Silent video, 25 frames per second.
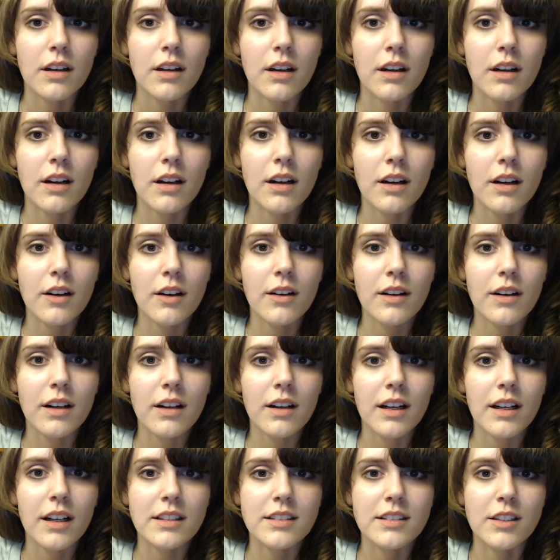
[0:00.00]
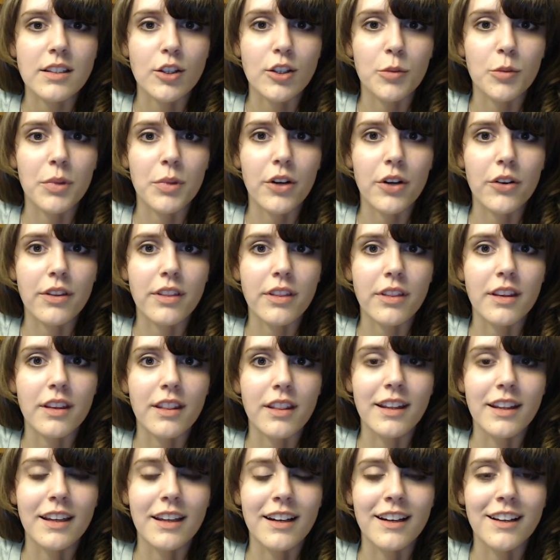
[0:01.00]
Oh gosh, and they're both
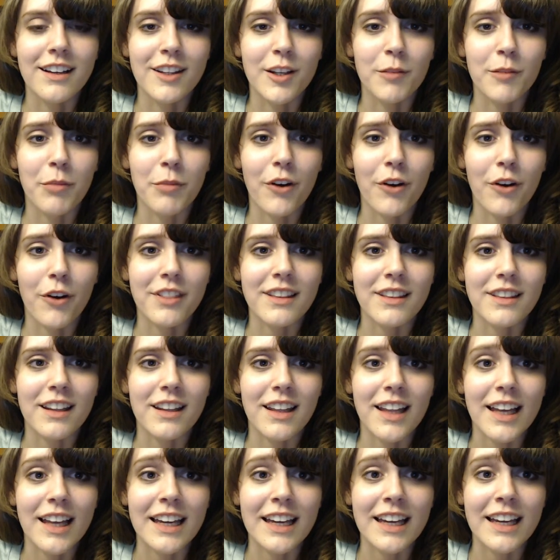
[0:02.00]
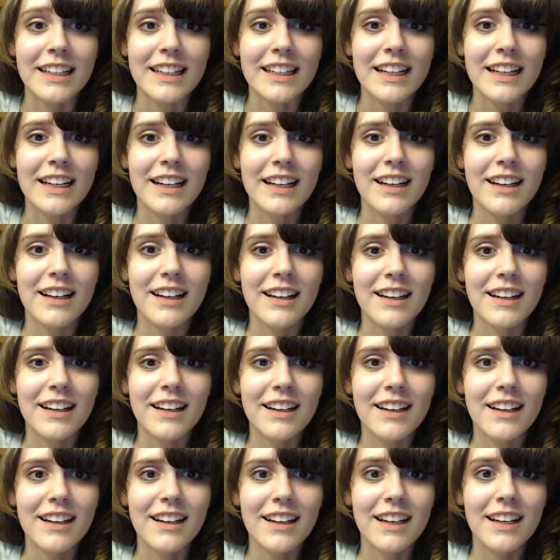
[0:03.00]
in the light.
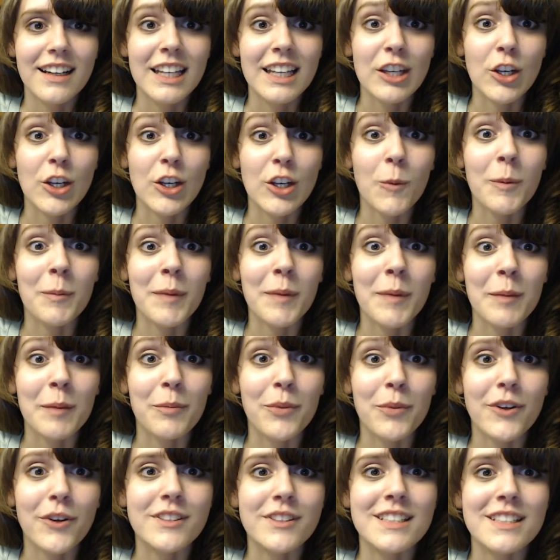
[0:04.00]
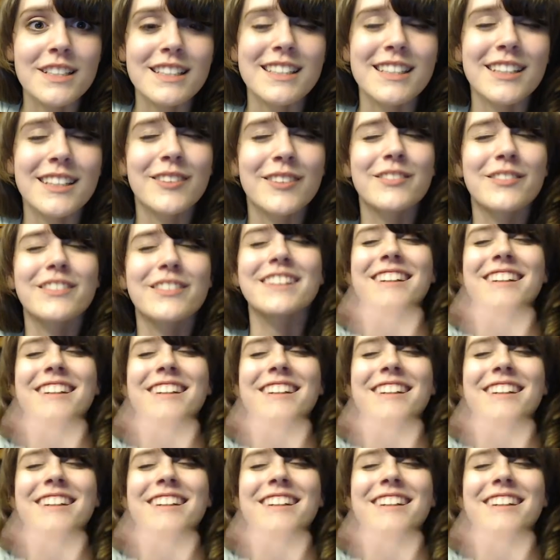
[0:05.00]
Nobume pushes him.